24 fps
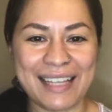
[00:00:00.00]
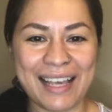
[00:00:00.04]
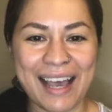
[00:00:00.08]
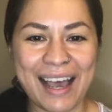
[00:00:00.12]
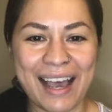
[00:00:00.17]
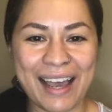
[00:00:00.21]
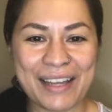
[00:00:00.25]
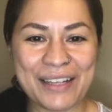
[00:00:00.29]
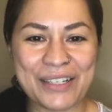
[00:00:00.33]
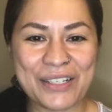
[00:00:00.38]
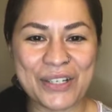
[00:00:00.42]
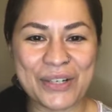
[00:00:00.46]

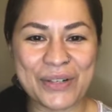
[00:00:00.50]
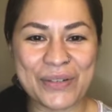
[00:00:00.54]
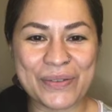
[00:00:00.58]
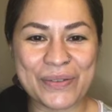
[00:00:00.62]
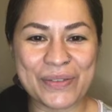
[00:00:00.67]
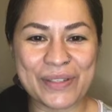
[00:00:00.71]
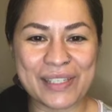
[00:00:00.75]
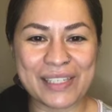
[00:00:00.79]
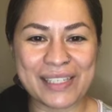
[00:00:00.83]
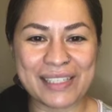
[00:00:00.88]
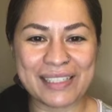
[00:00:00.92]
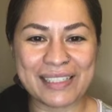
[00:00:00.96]
Hi,
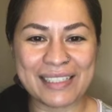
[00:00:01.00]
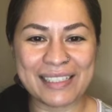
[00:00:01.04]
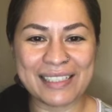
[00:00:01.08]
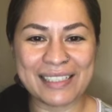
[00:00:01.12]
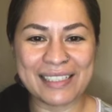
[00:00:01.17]
Jones